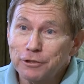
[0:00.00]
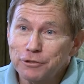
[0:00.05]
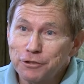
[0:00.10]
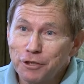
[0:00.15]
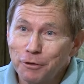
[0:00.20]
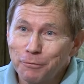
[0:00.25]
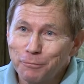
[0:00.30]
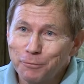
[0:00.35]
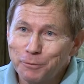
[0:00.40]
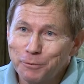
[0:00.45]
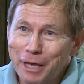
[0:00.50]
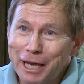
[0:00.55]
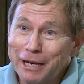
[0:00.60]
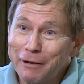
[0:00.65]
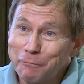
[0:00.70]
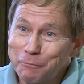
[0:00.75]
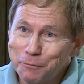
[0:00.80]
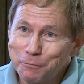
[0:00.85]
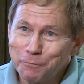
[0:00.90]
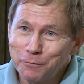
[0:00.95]
has kind
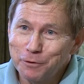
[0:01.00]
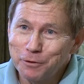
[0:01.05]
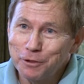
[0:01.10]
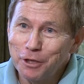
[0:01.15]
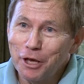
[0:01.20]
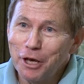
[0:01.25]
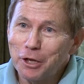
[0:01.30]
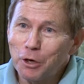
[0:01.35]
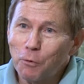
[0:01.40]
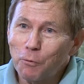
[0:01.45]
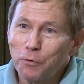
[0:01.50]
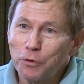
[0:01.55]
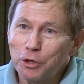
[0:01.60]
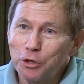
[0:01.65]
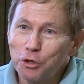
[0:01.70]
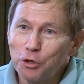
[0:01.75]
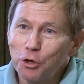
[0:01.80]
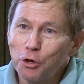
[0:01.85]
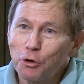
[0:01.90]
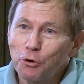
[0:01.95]
of done over the
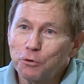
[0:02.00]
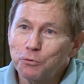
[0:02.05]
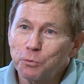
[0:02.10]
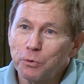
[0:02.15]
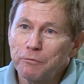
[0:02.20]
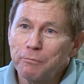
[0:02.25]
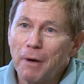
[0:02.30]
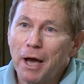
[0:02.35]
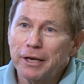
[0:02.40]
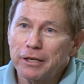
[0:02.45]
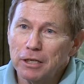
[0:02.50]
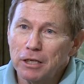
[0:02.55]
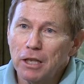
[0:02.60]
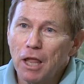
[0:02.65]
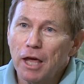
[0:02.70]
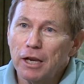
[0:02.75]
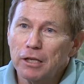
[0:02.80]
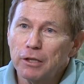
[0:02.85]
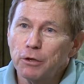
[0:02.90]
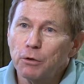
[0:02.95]
years, we've mined a
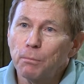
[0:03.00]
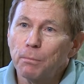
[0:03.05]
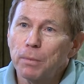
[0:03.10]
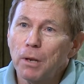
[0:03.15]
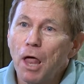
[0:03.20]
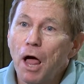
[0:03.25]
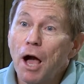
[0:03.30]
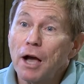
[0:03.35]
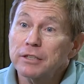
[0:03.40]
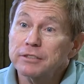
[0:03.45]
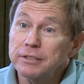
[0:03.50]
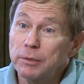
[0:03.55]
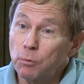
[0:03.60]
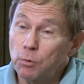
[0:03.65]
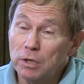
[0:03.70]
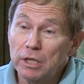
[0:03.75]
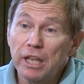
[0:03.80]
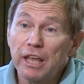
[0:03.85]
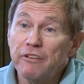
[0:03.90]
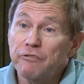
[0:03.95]
lot of little blocks that
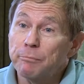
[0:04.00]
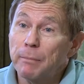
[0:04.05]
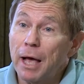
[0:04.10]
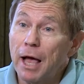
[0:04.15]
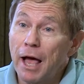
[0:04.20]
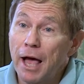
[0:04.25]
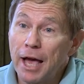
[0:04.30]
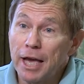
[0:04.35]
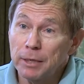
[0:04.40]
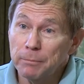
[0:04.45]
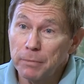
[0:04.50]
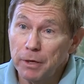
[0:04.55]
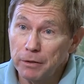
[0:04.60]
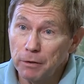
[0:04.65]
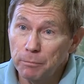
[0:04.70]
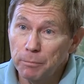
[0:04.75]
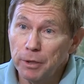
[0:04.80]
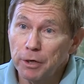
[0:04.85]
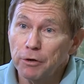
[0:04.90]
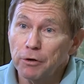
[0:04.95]
were left behind by
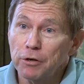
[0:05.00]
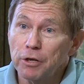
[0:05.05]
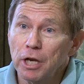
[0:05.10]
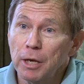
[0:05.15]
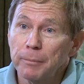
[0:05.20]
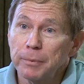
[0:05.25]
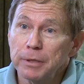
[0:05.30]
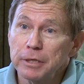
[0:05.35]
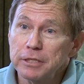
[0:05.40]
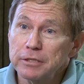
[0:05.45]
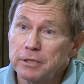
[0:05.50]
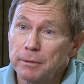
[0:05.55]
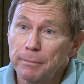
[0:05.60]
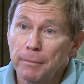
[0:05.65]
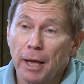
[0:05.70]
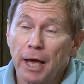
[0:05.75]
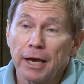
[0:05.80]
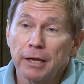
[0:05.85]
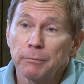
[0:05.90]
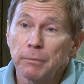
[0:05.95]
the bigger companies that
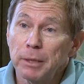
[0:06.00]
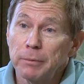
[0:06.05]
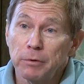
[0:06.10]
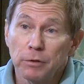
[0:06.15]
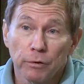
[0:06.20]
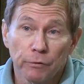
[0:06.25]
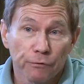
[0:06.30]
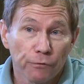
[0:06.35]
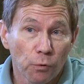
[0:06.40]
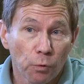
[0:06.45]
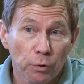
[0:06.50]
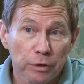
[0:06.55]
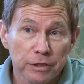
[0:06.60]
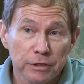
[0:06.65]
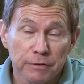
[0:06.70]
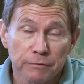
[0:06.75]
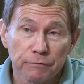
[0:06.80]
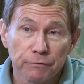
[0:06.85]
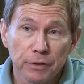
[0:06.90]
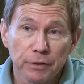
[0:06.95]
mined maybe in the 40s and